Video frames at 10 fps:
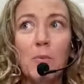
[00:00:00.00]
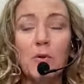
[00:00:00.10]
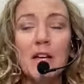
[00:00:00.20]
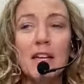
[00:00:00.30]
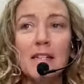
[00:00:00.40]

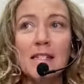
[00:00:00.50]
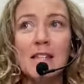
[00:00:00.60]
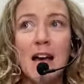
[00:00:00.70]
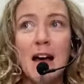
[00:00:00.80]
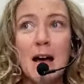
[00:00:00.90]

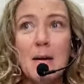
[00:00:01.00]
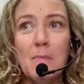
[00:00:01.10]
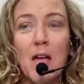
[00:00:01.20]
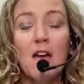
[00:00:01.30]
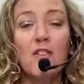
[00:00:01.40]
brings
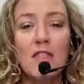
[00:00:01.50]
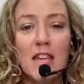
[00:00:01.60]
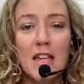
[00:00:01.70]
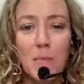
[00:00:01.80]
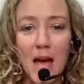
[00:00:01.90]

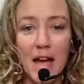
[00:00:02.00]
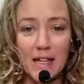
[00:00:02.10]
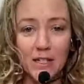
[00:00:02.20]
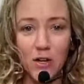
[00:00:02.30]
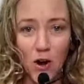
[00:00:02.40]
everything
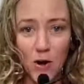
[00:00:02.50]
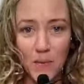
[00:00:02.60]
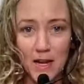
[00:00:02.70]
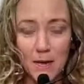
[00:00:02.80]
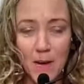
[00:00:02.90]
back into
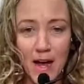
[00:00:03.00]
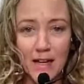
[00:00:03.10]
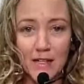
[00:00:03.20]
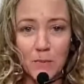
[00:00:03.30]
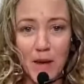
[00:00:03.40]
harmony and
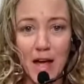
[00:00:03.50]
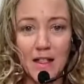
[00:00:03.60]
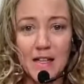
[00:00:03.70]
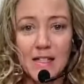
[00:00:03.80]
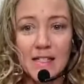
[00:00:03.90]
back into
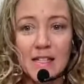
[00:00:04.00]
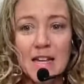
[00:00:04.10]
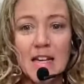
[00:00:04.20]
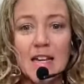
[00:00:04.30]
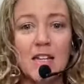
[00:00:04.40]
balance,
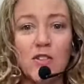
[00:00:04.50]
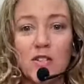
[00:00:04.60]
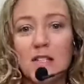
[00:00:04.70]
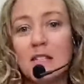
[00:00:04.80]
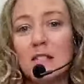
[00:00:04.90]

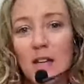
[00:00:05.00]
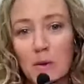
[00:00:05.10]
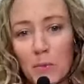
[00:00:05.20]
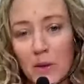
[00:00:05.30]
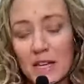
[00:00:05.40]
it's a
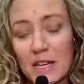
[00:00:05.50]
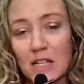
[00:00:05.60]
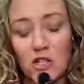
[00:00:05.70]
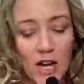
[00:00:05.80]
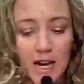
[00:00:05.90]

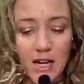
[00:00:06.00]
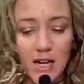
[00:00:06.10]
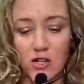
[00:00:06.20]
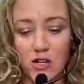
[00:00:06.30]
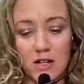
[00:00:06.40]
complete
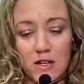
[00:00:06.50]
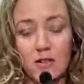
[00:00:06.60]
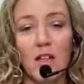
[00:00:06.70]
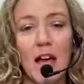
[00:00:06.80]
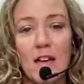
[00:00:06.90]
change in
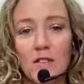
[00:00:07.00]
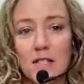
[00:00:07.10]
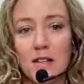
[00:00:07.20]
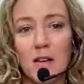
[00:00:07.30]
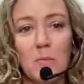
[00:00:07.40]
your life.
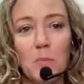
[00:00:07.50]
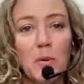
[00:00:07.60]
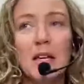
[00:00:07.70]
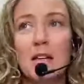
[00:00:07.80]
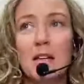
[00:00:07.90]
It's a
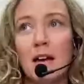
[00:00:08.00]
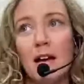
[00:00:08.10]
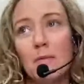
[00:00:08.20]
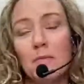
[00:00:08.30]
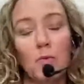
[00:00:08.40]
complete
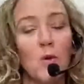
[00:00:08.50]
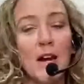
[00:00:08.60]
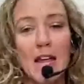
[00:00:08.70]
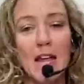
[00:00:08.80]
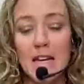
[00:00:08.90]

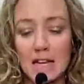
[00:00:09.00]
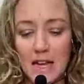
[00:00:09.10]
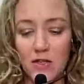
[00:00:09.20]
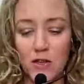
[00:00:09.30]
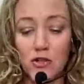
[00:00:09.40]

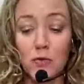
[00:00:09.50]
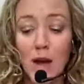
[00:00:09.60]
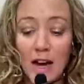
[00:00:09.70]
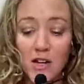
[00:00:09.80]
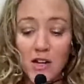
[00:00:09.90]
180 in the
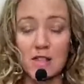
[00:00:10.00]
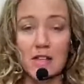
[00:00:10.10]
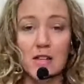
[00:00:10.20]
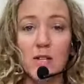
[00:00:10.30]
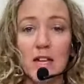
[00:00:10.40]
direction
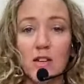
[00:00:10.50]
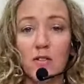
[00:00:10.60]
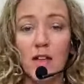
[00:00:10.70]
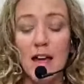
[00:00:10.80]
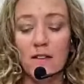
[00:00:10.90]
that you take
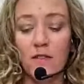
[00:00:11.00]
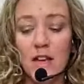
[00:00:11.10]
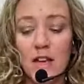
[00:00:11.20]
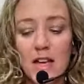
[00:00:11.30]
your life.